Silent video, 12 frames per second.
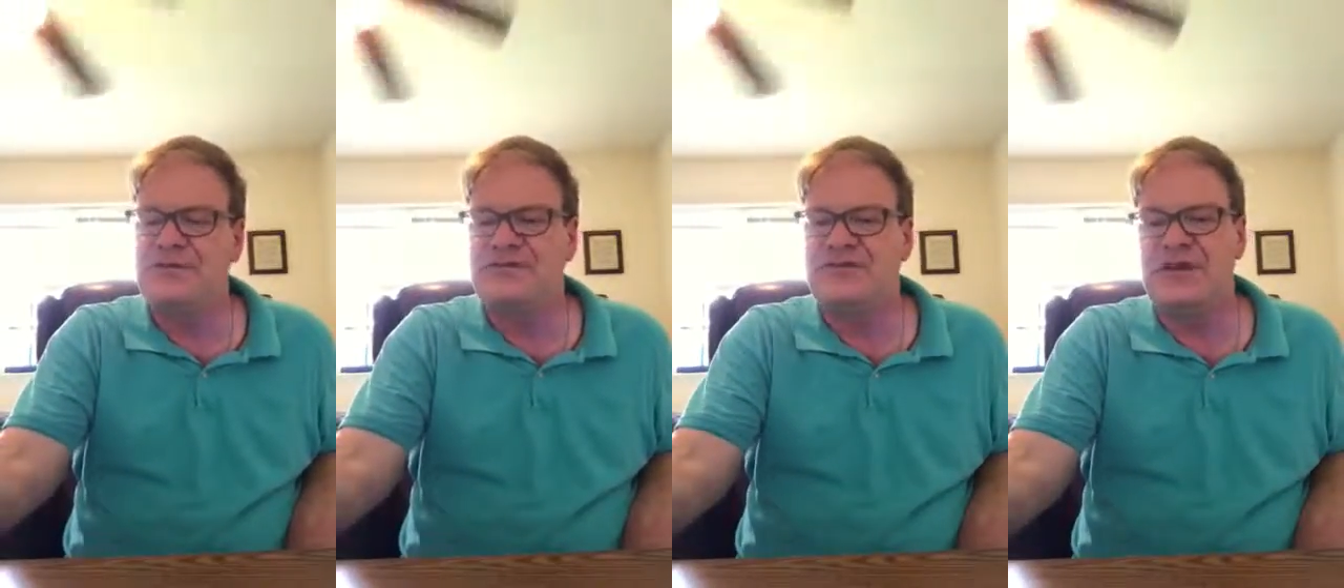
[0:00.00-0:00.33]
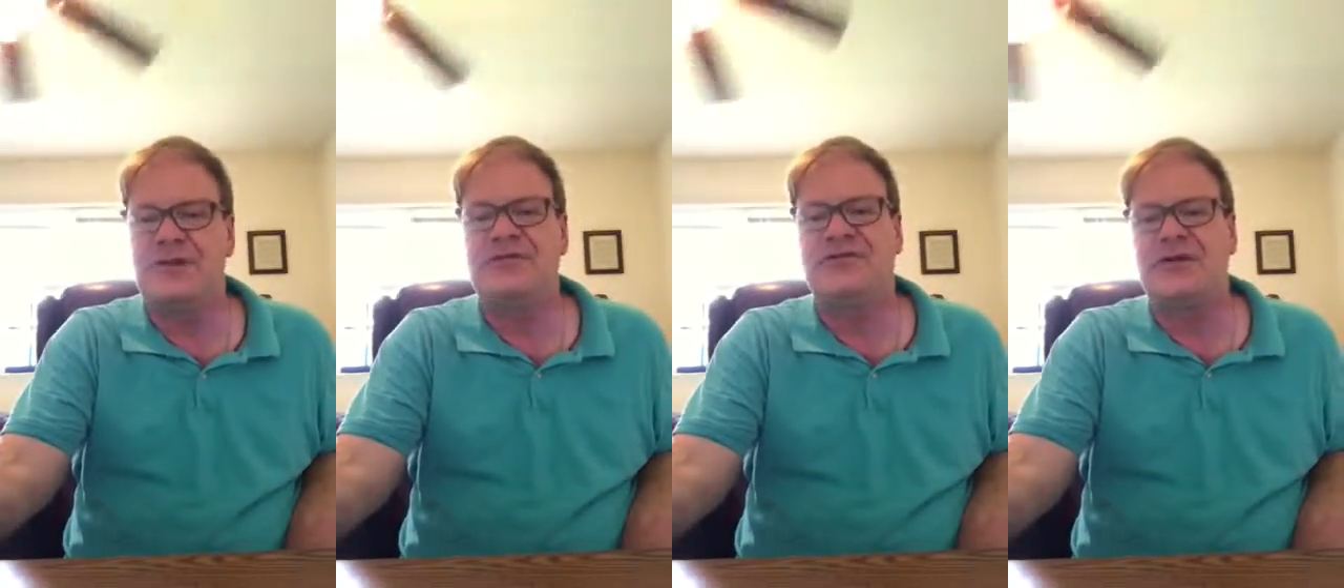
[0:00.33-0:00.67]
the
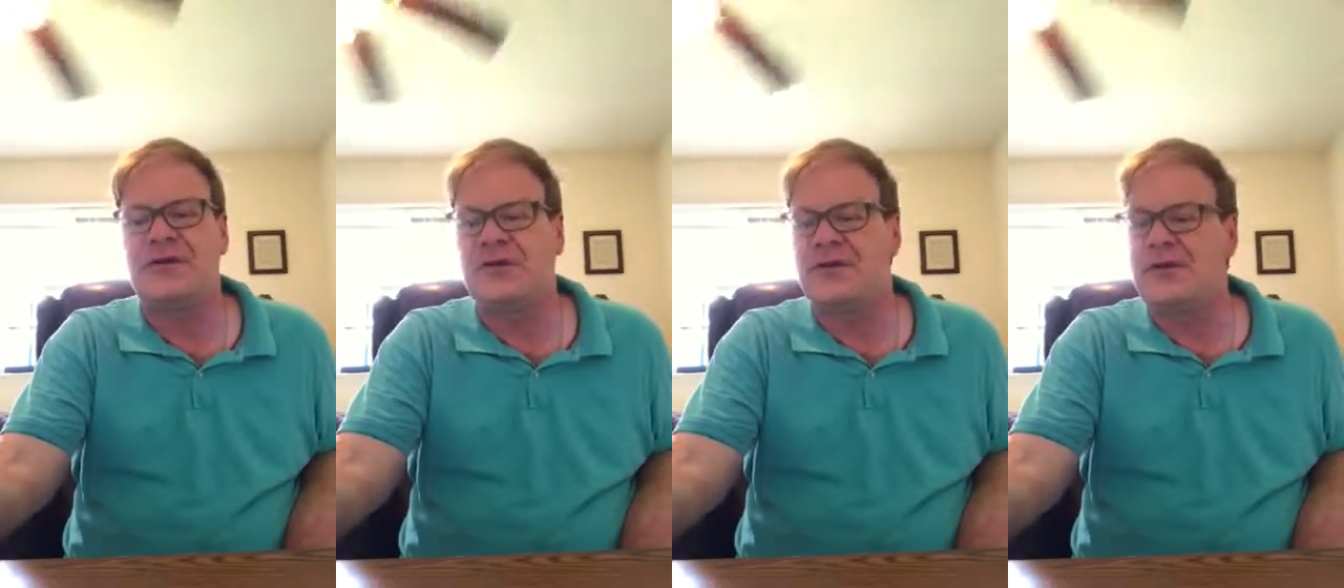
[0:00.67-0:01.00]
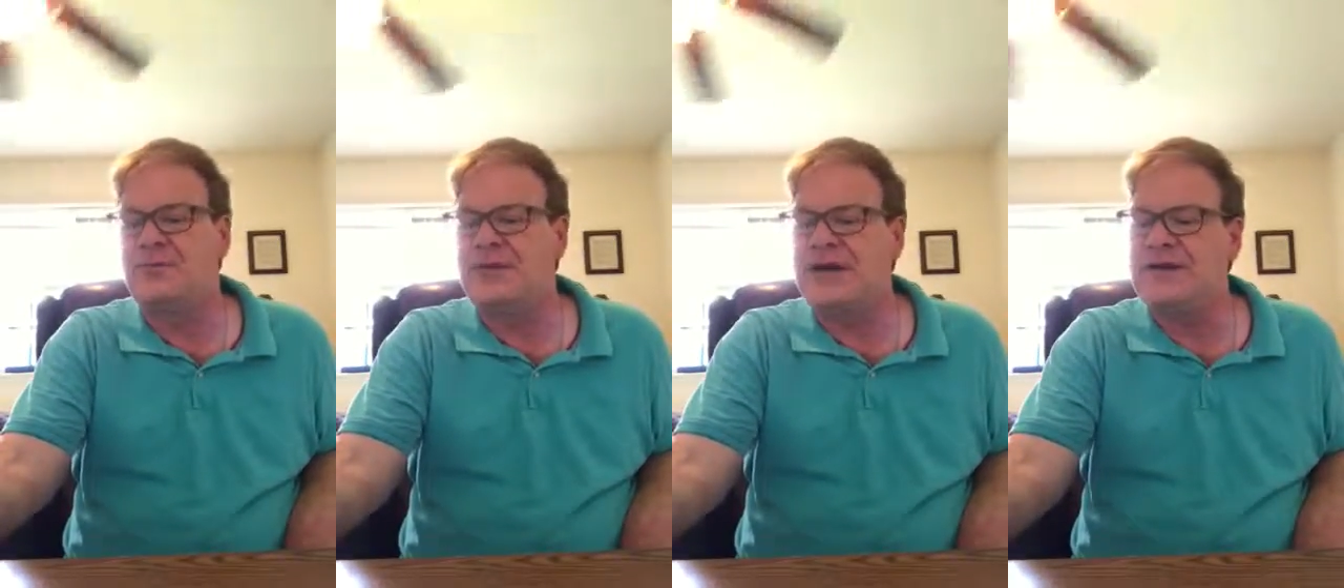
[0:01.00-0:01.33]
chairs
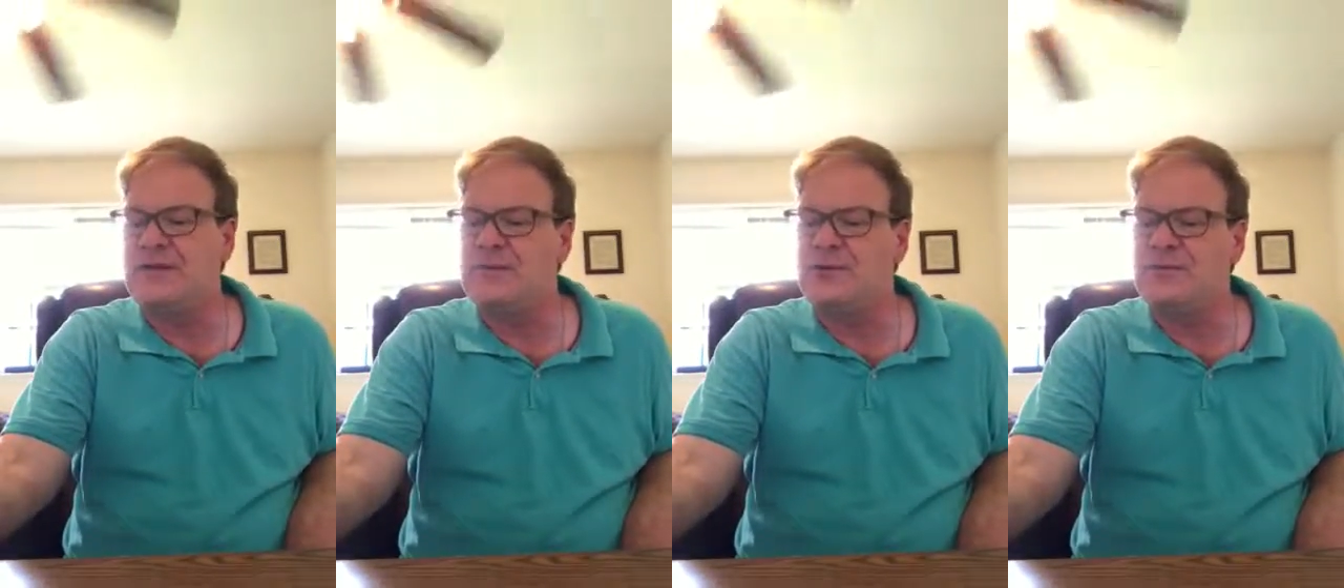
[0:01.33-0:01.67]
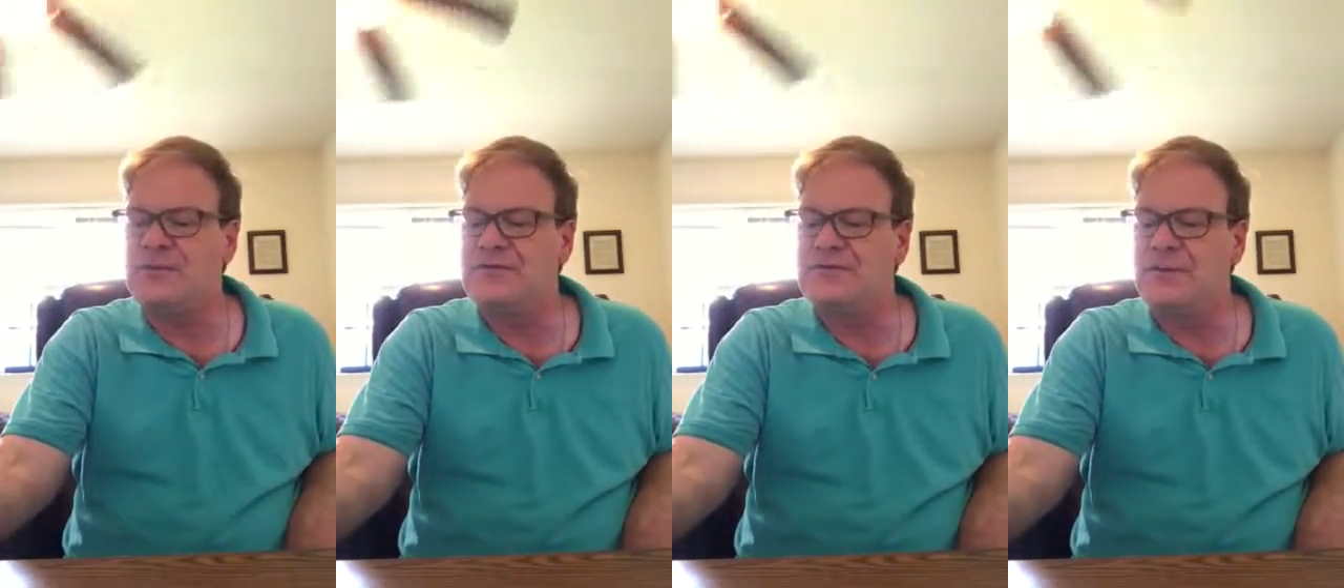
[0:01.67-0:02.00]
are Brandy
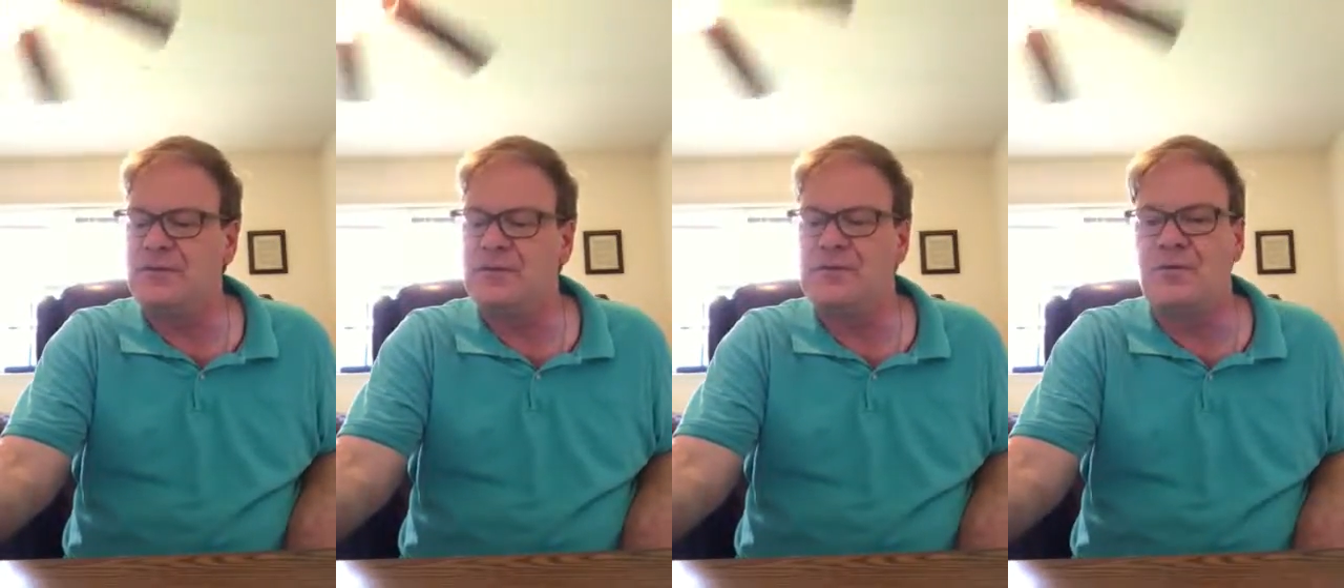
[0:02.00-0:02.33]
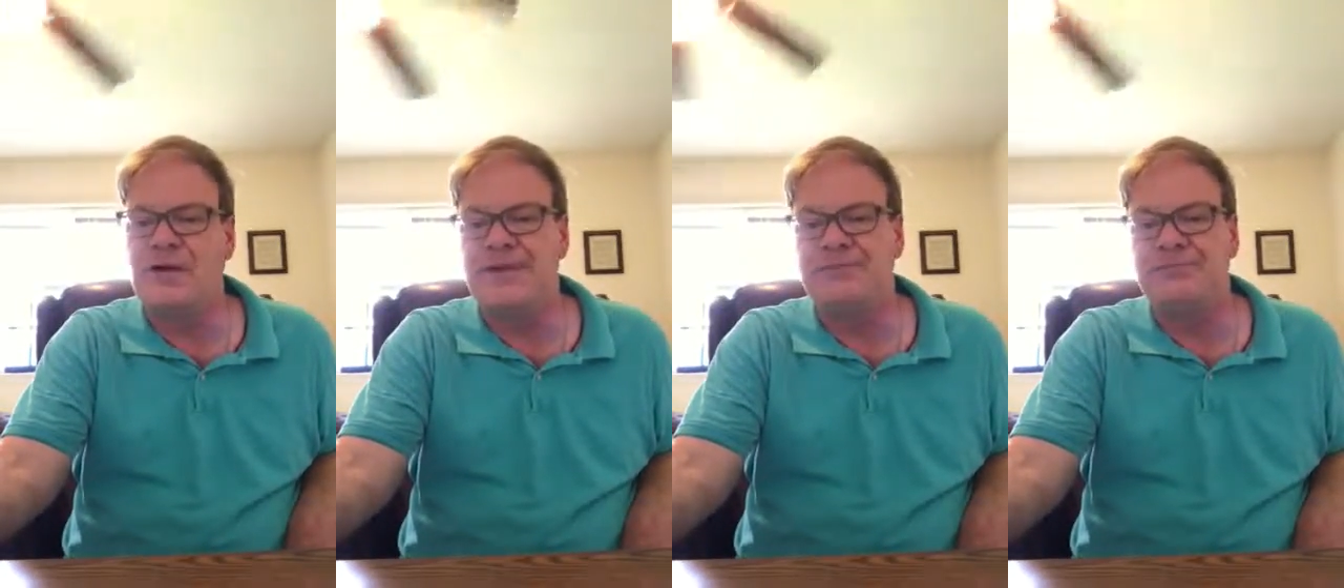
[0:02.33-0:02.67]
Bowman for Group
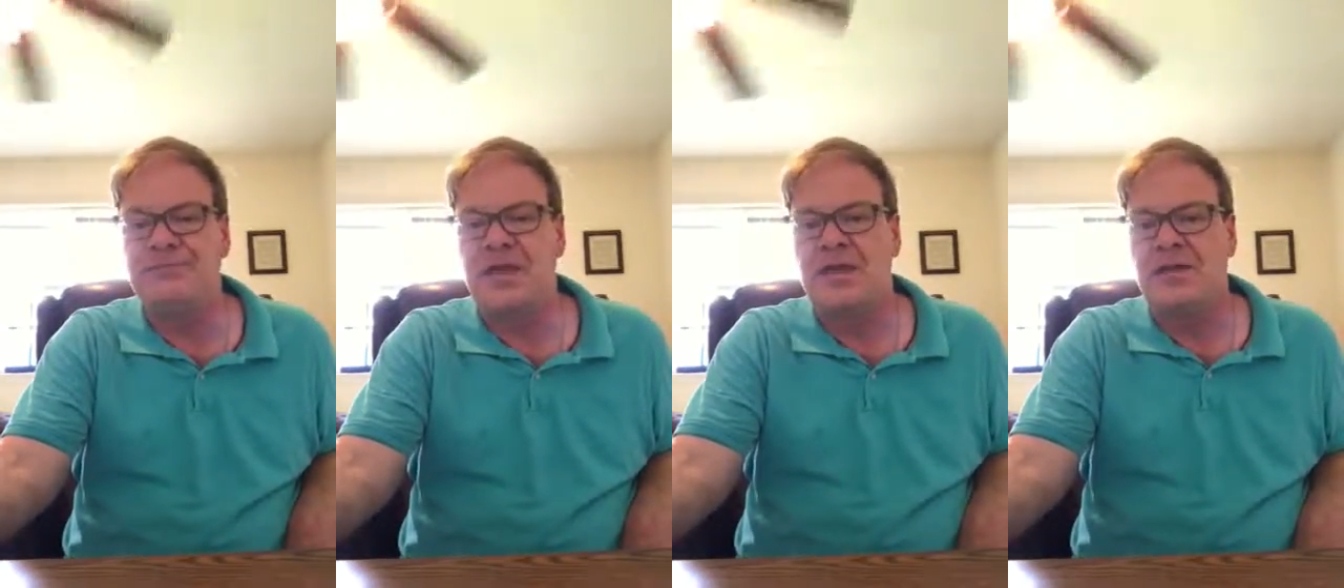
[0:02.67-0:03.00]
1,